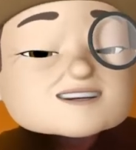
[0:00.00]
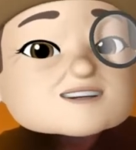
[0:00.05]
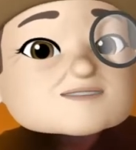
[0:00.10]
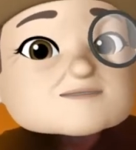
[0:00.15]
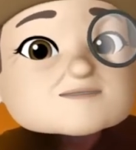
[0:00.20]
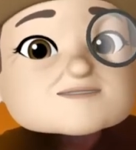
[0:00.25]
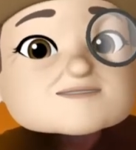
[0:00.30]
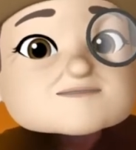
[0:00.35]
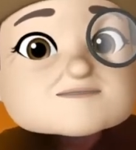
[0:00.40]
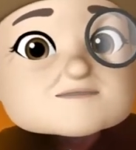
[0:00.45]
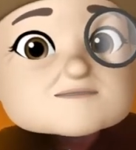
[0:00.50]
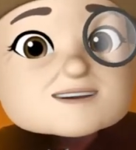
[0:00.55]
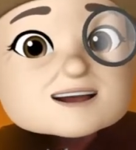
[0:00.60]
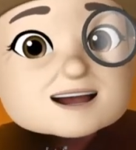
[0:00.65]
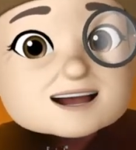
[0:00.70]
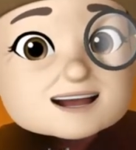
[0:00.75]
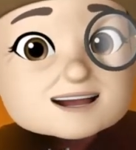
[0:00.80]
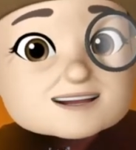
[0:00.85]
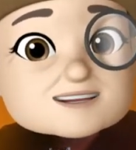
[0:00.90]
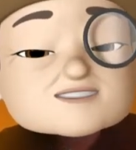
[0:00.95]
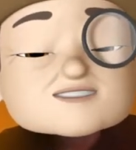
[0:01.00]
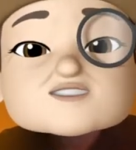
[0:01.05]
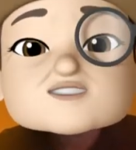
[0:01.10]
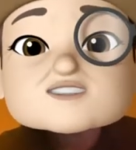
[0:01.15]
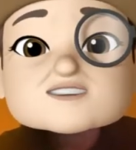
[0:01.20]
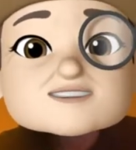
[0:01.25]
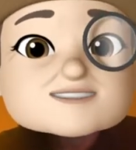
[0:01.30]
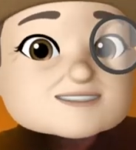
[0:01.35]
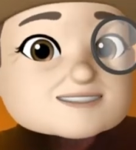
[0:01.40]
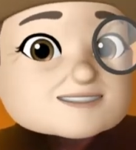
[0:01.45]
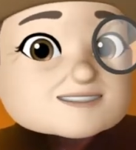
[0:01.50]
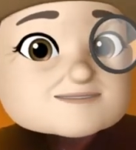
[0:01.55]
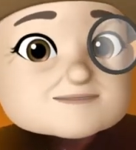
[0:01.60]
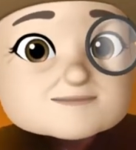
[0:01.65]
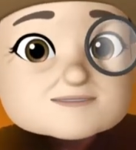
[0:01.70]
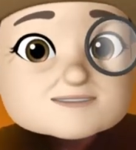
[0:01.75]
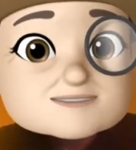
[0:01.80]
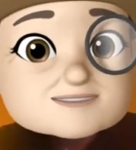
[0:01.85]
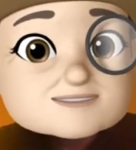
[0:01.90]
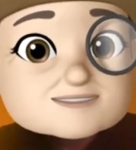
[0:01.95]
But the Mac, just like the
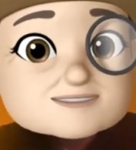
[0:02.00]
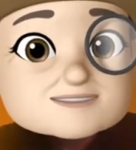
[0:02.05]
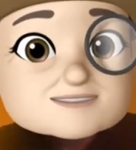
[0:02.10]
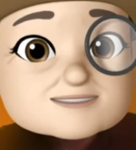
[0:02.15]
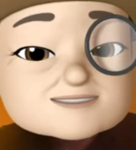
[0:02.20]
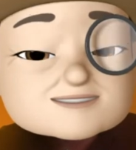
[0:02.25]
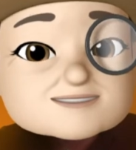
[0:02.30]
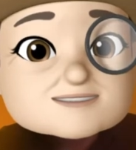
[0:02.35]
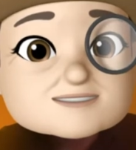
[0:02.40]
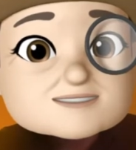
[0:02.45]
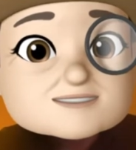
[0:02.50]
PC,